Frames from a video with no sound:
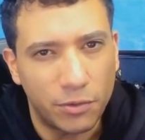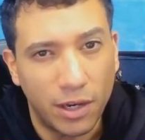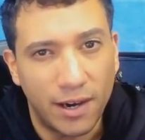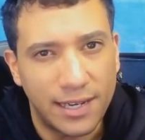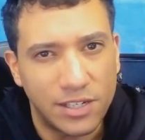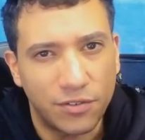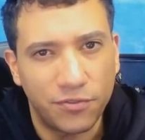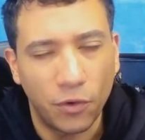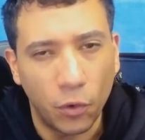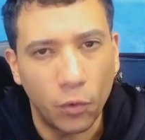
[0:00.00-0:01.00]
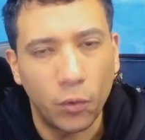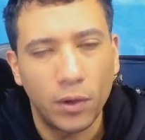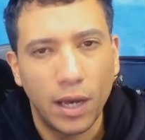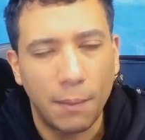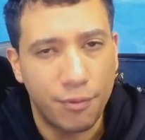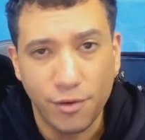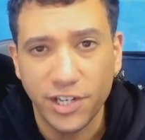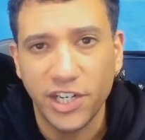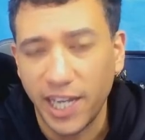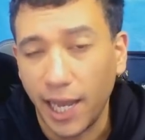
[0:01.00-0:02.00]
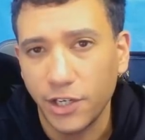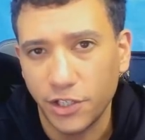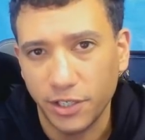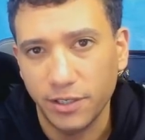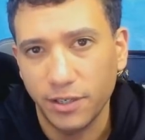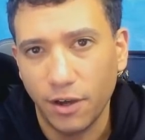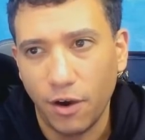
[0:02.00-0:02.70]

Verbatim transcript: guys a full appreciation